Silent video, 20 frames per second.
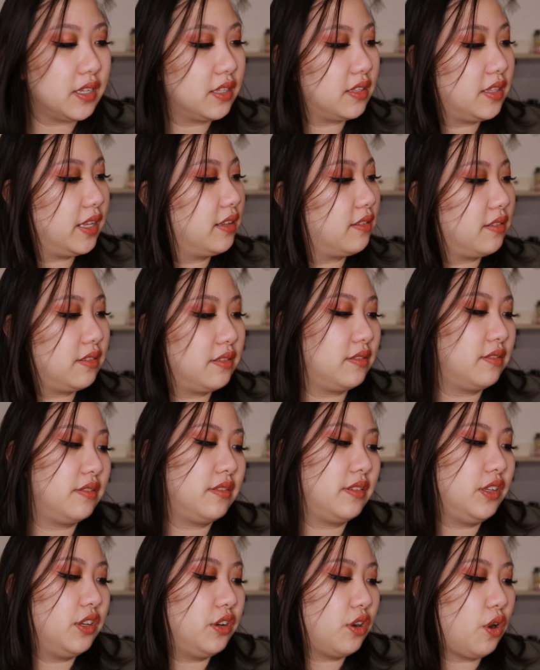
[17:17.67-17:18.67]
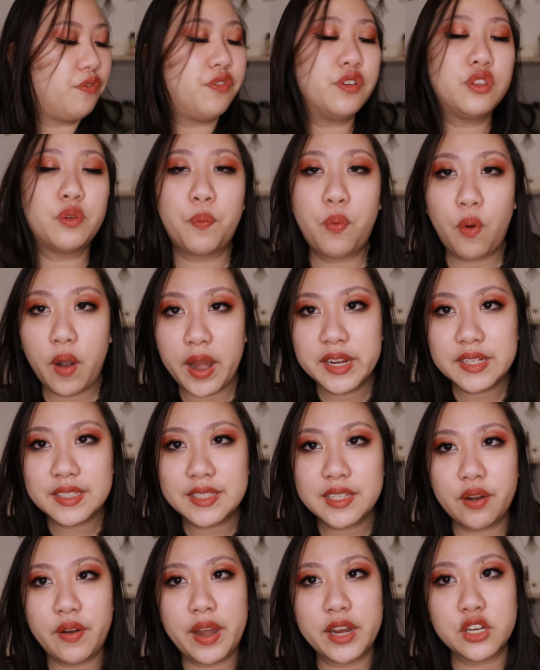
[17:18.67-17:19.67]
I think, you know, for the price,
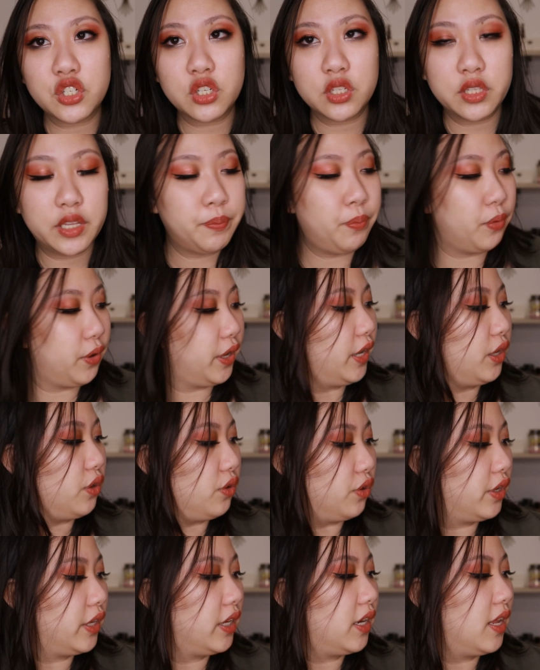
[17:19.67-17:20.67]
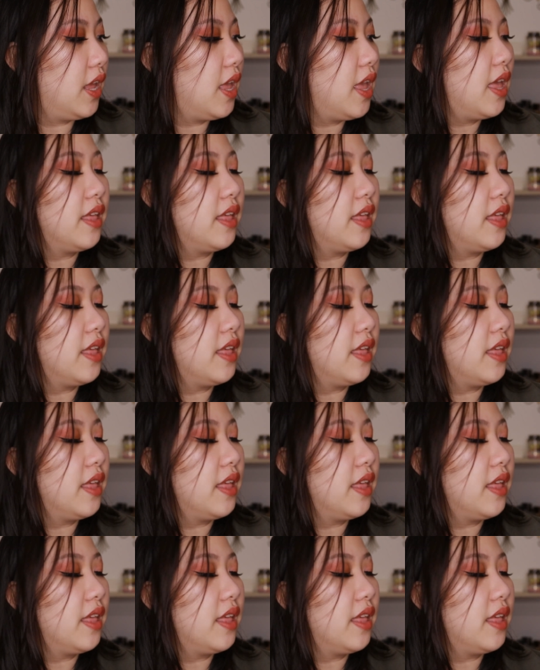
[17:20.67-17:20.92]
they're actually pretty good.